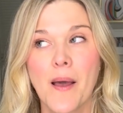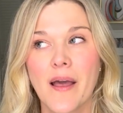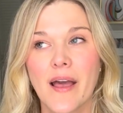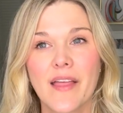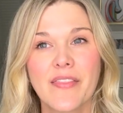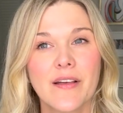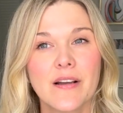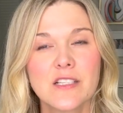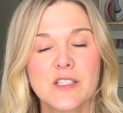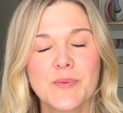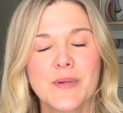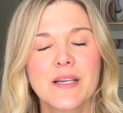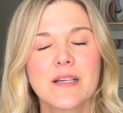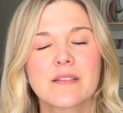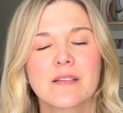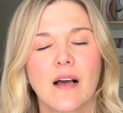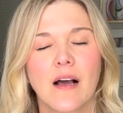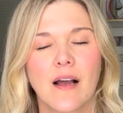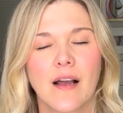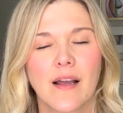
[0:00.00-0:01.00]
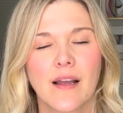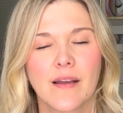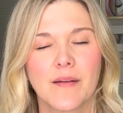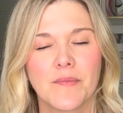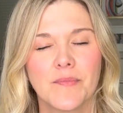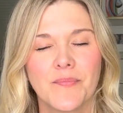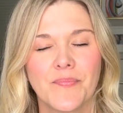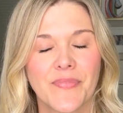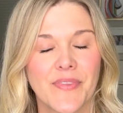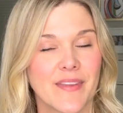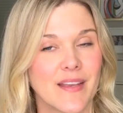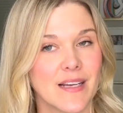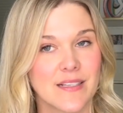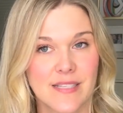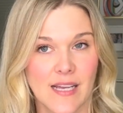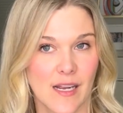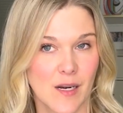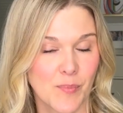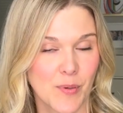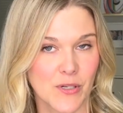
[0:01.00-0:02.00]
And that's because I'm a
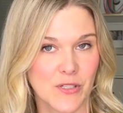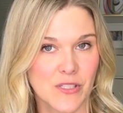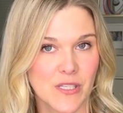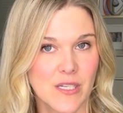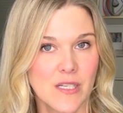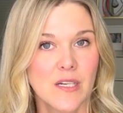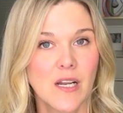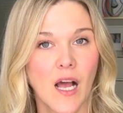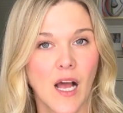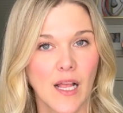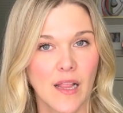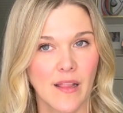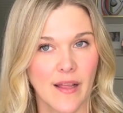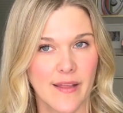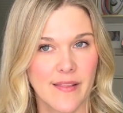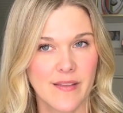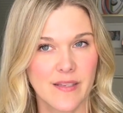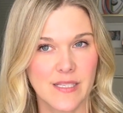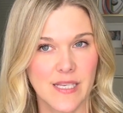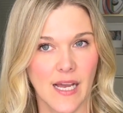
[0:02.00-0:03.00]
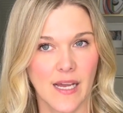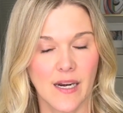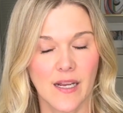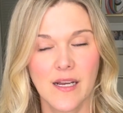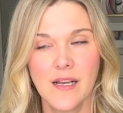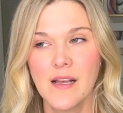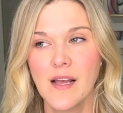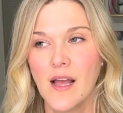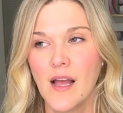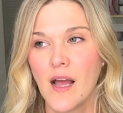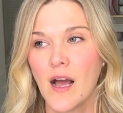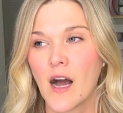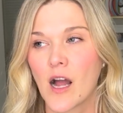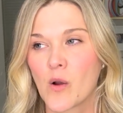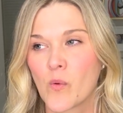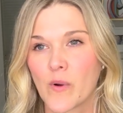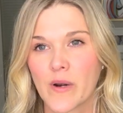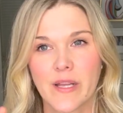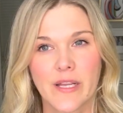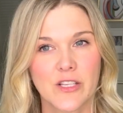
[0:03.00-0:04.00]
data person. I like the data. I
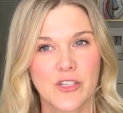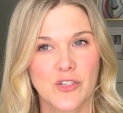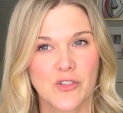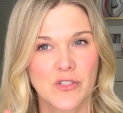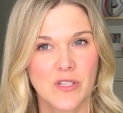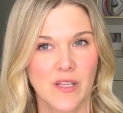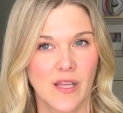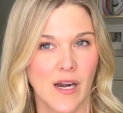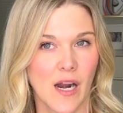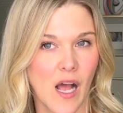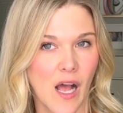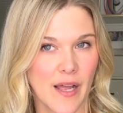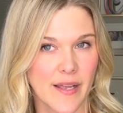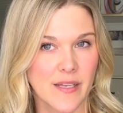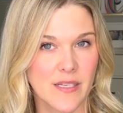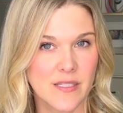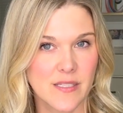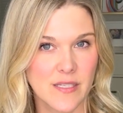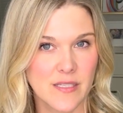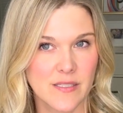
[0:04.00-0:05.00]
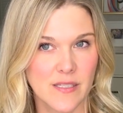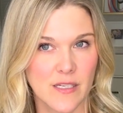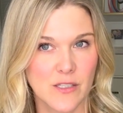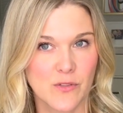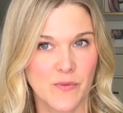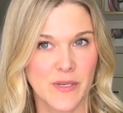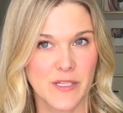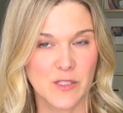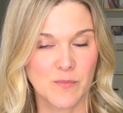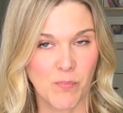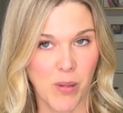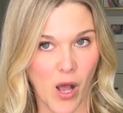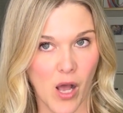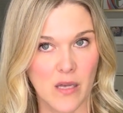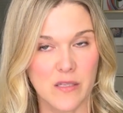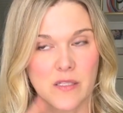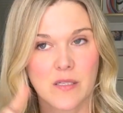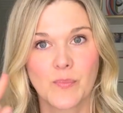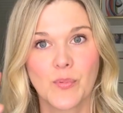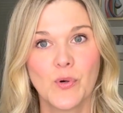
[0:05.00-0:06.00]
want to get you to that highest success rate
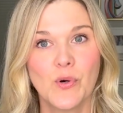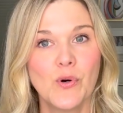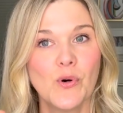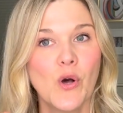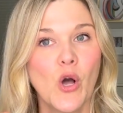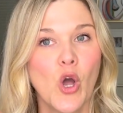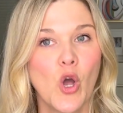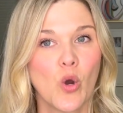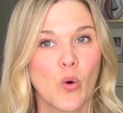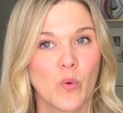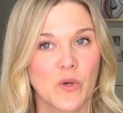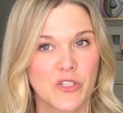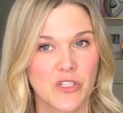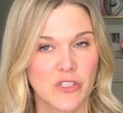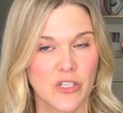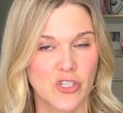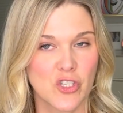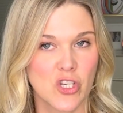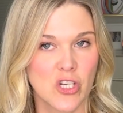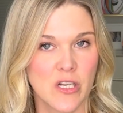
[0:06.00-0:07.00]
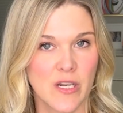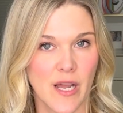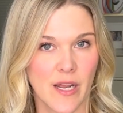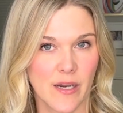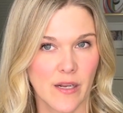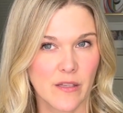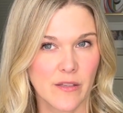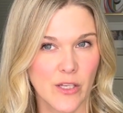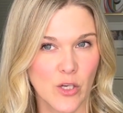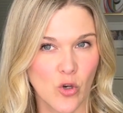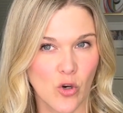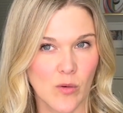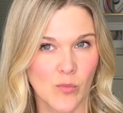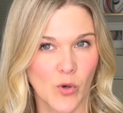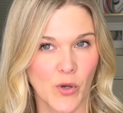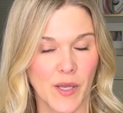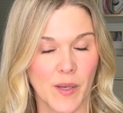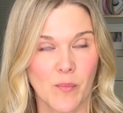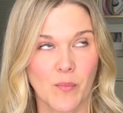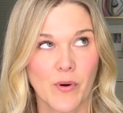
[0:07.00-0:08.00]
possible, which is a genetically
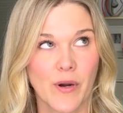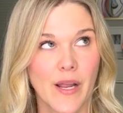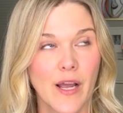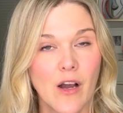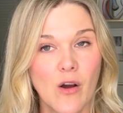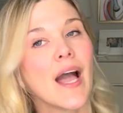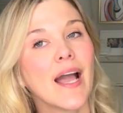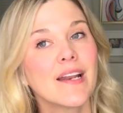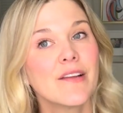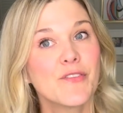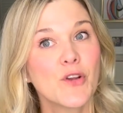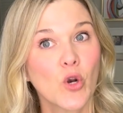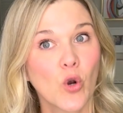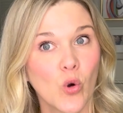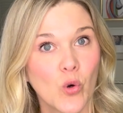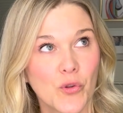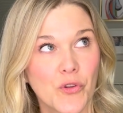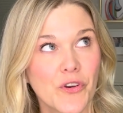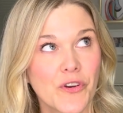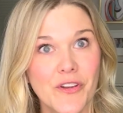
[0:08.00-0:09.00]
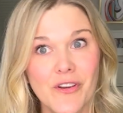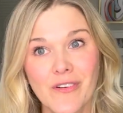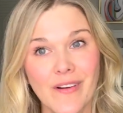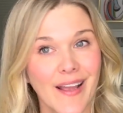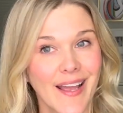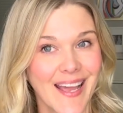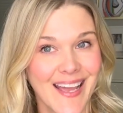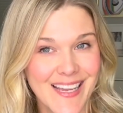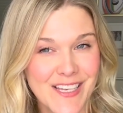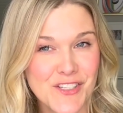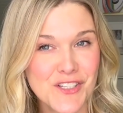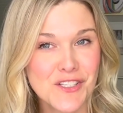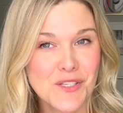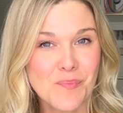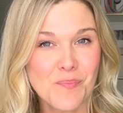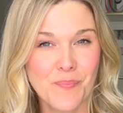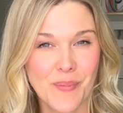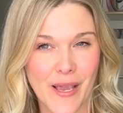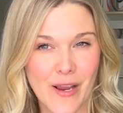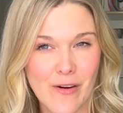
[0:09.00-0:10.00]
normal embryo. And if you're older, your age is a
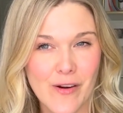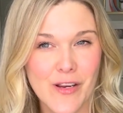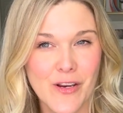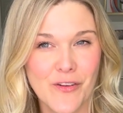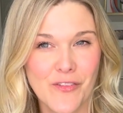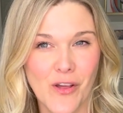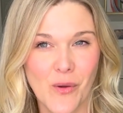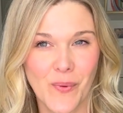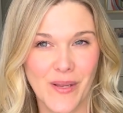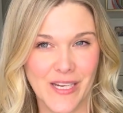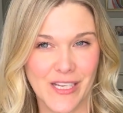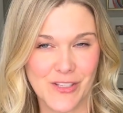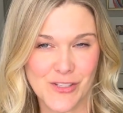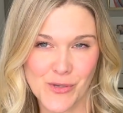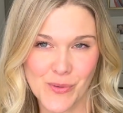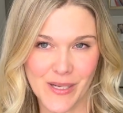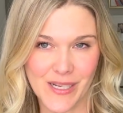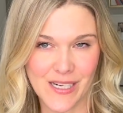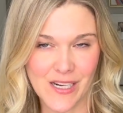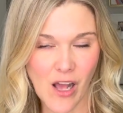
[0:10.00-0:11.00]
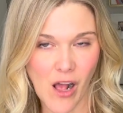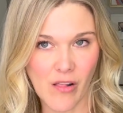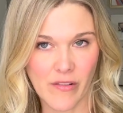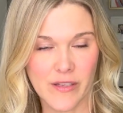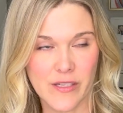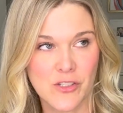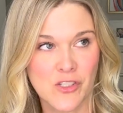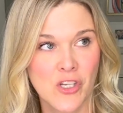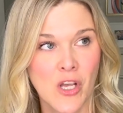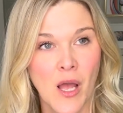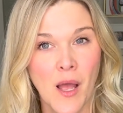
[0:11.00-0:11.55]
barrier that we need to acknowledge.